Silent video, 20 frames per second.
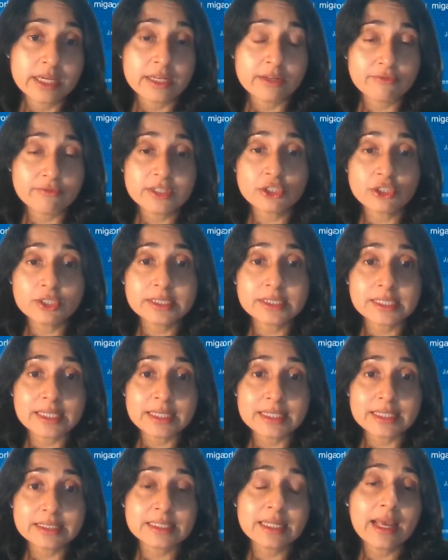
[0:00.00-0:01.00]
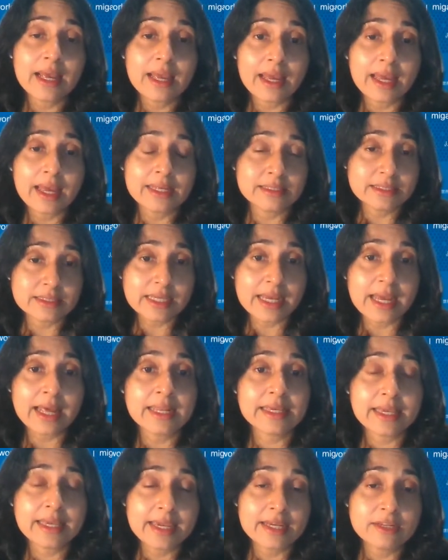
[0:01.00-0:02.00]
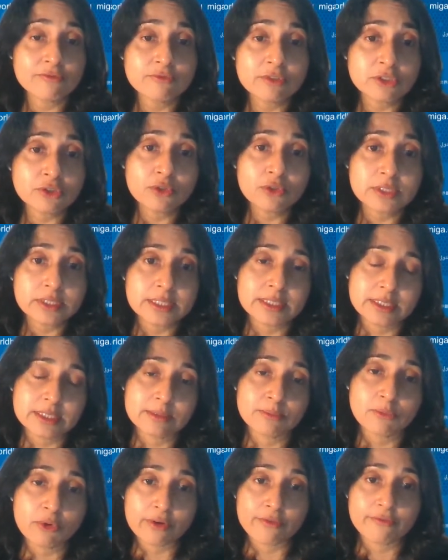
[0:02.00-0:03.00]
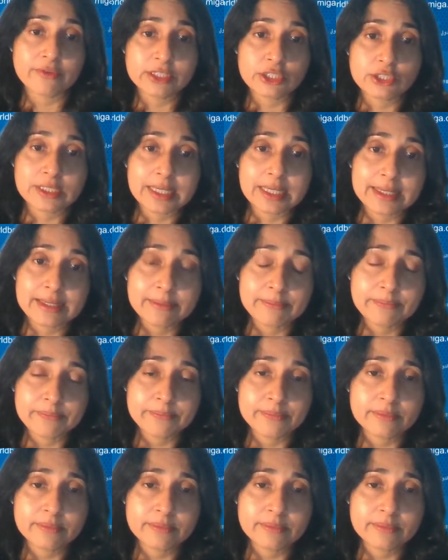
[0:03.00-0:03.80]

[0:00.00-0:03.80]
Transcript: inefficiencies and allocate resources more efficiently.